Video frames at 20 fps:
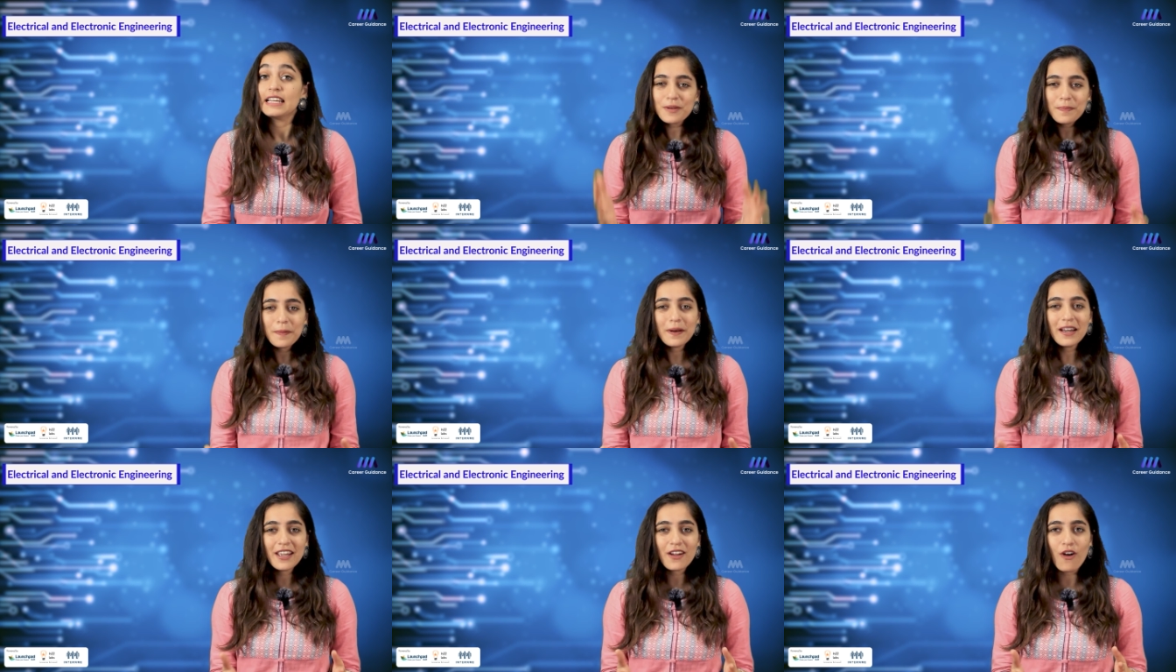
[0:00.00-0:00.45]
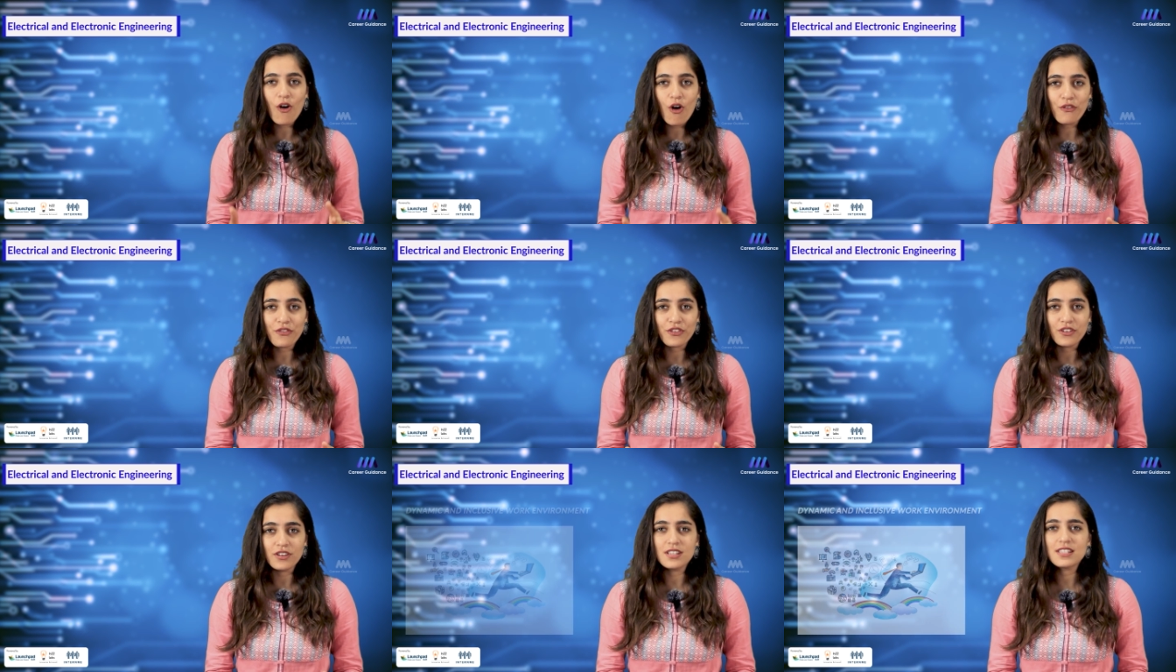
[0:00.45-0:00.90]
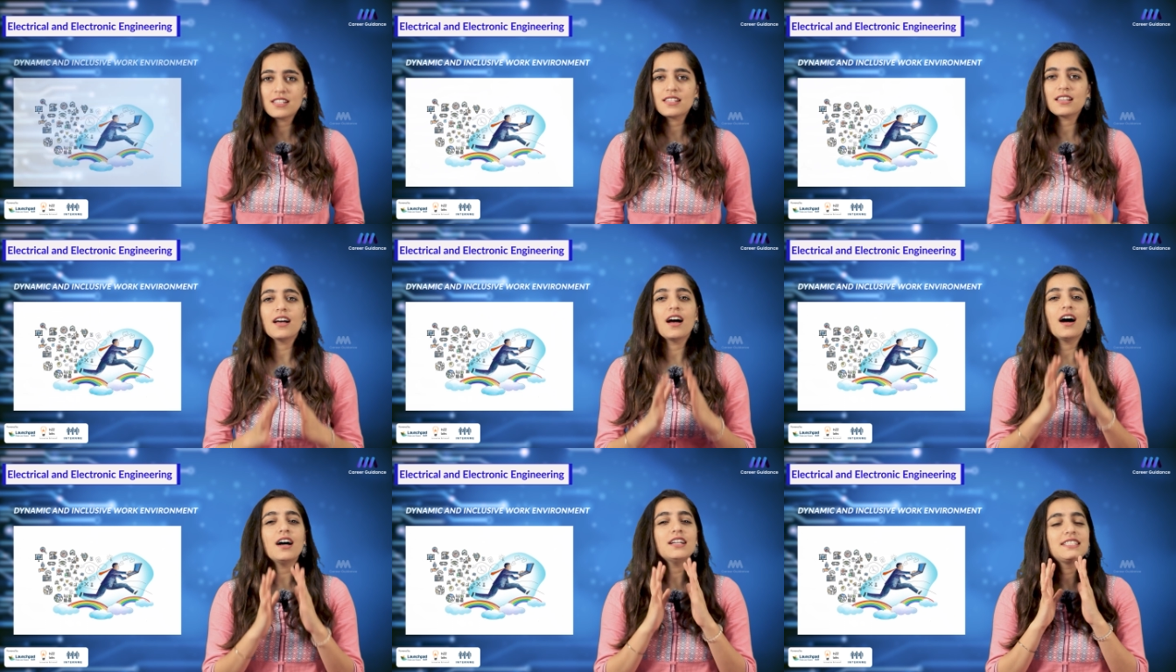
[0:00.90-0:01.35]
EEE
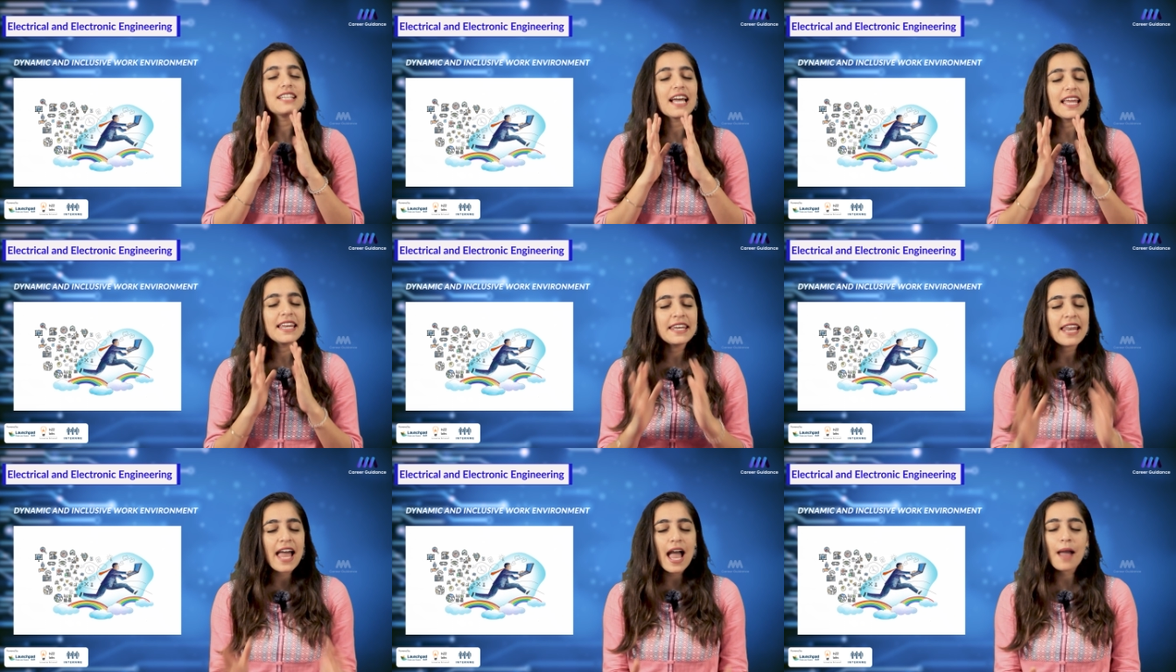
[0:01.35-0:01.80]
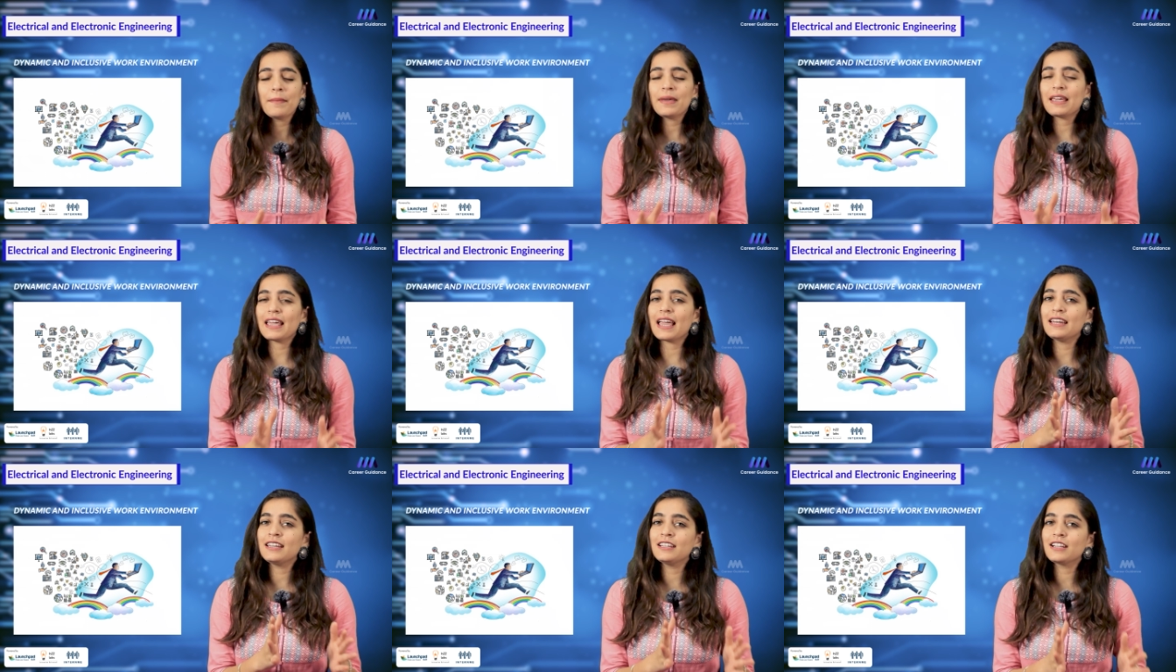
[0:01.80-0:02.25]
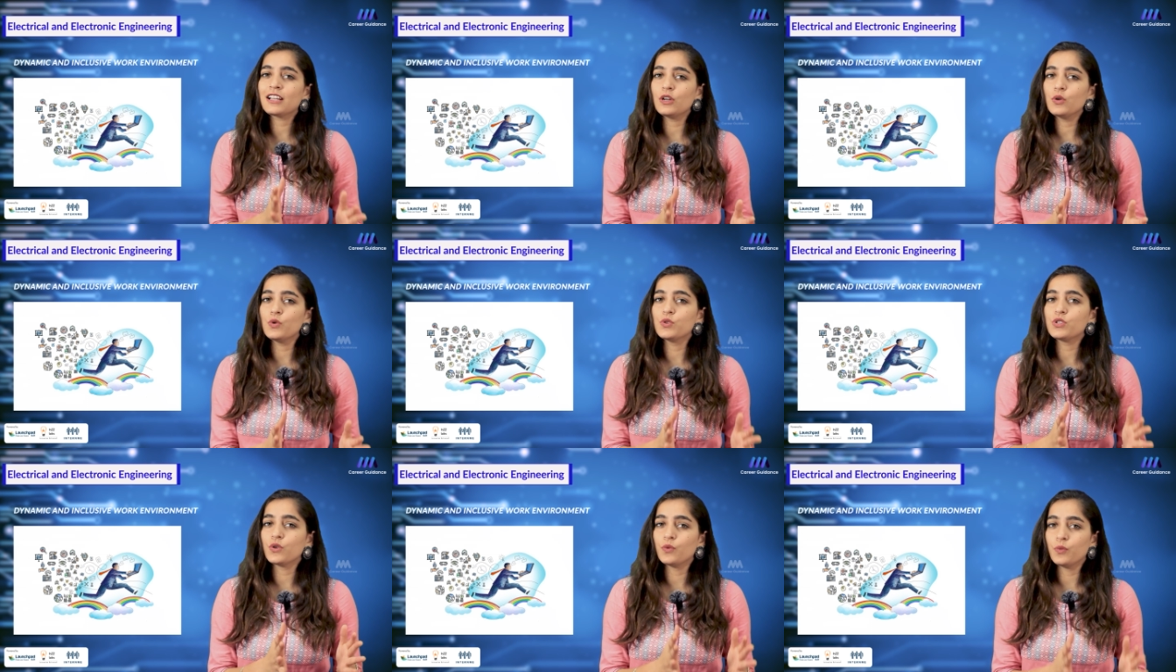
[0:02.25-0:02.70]
offers a dynamic and
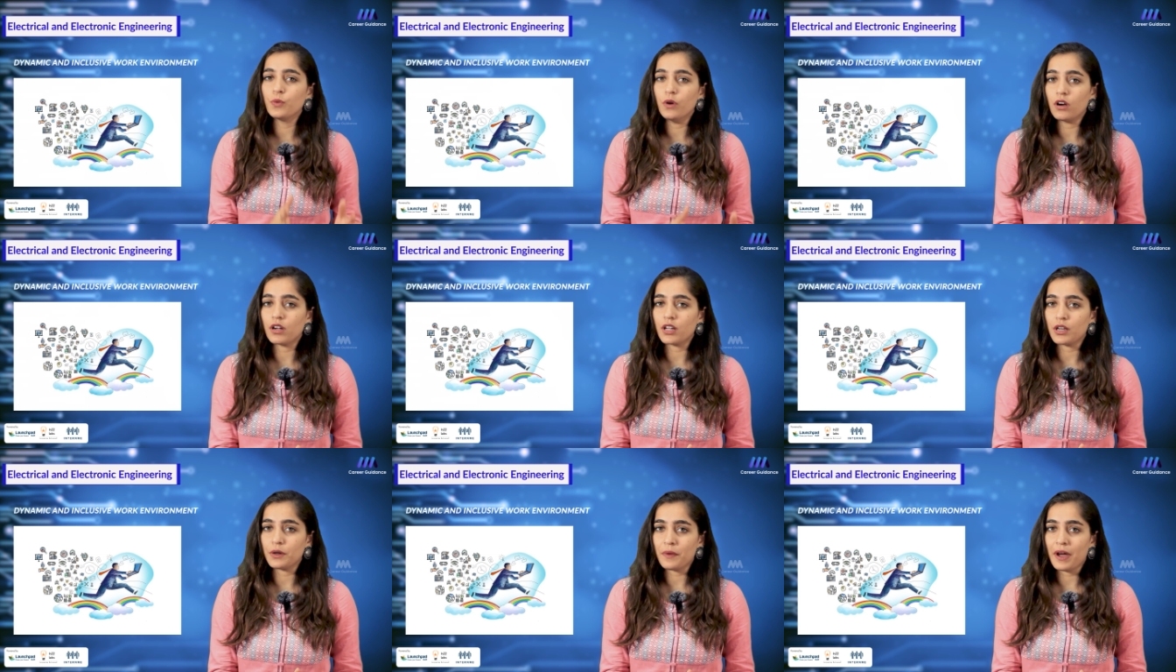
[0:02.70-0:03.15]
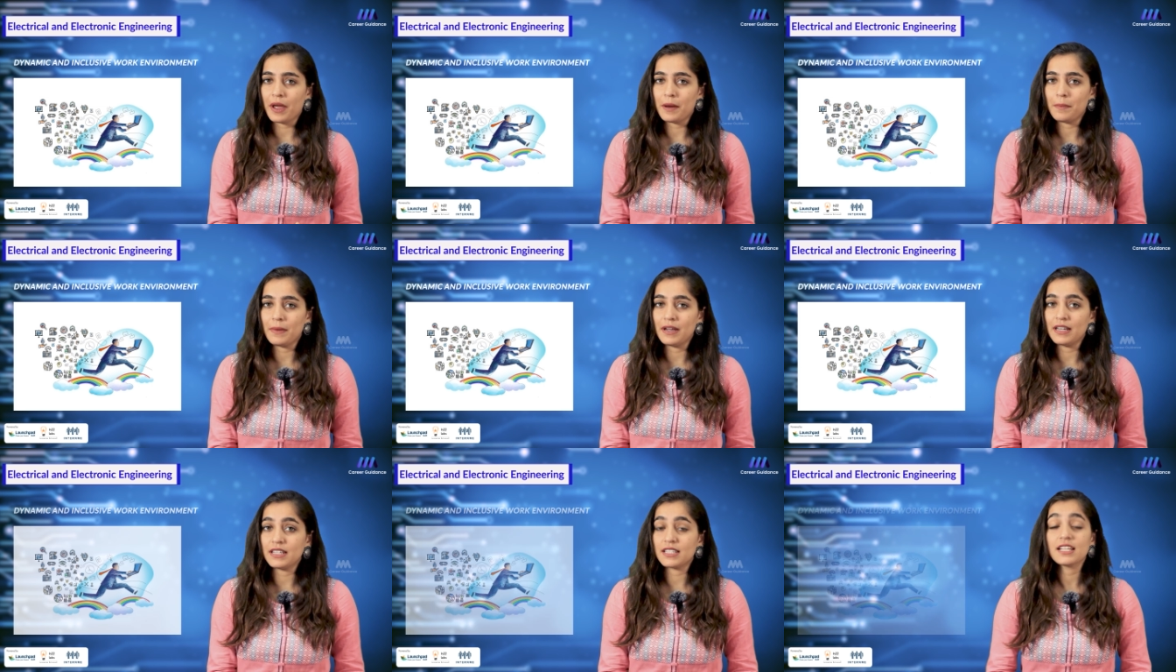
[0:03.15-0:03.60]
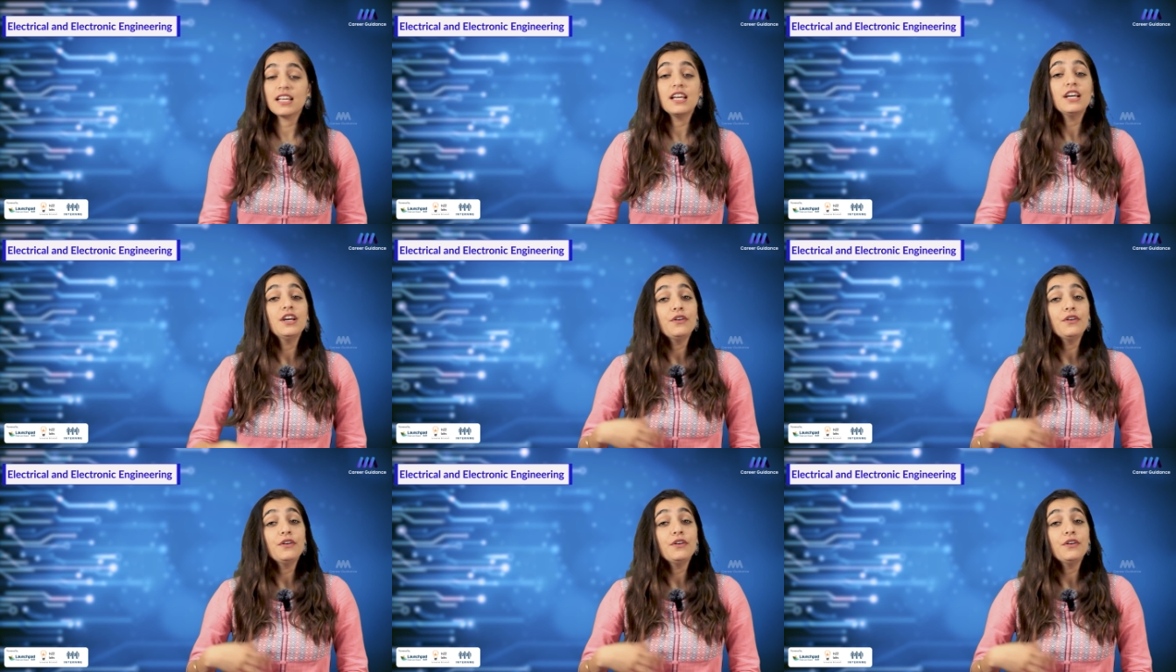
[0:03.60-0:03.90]
inclusive work environment,